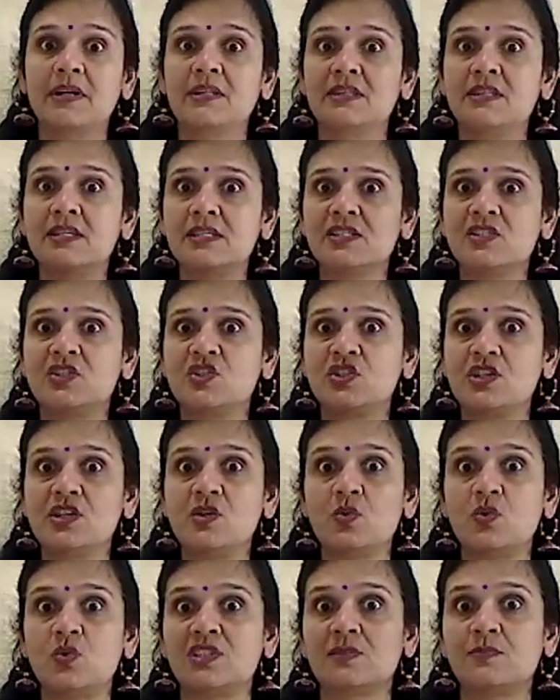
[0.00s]
But this
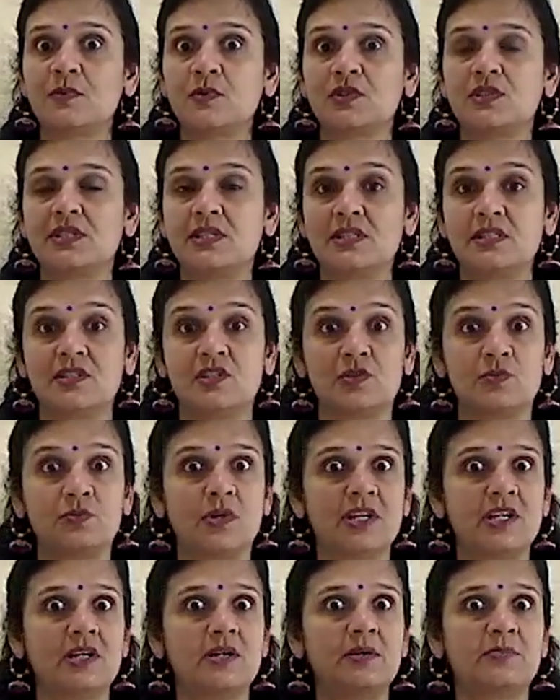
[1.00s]
tree was possessed
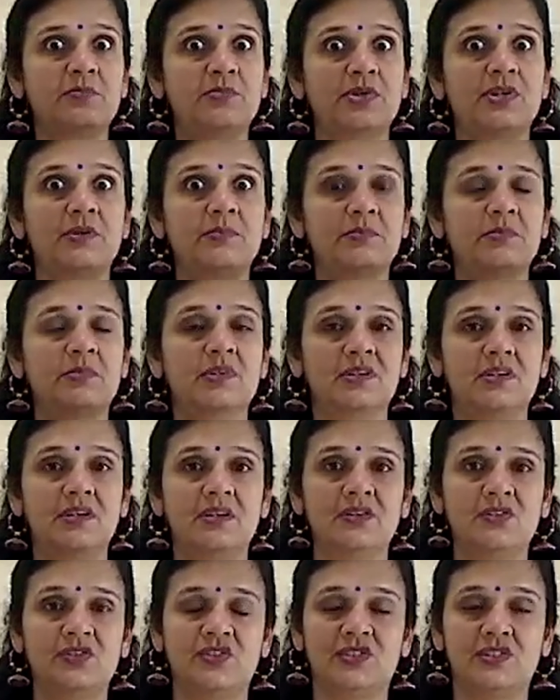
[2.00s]
by a Brahma
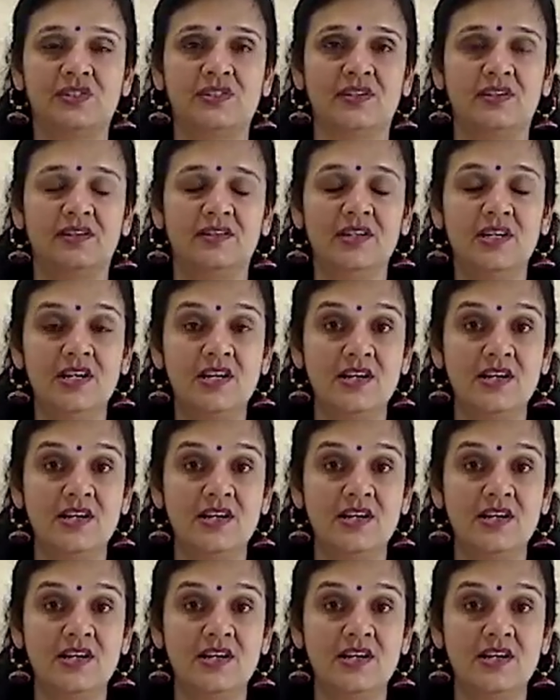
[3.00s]
Rakshasa.